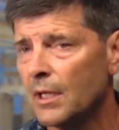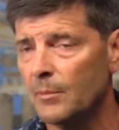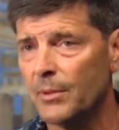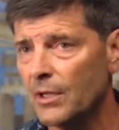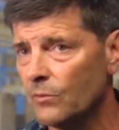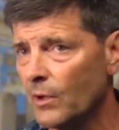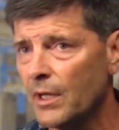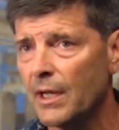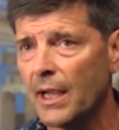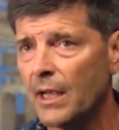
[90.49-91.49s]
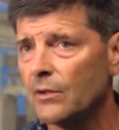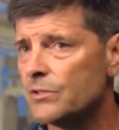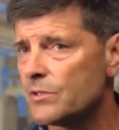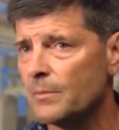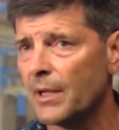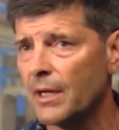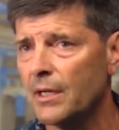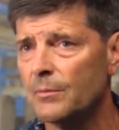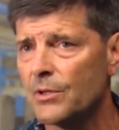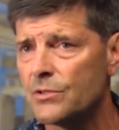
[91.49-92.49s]
and being ready to handle just about
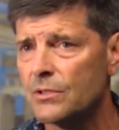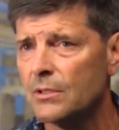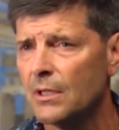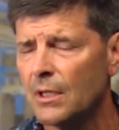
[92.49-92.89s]
any mission,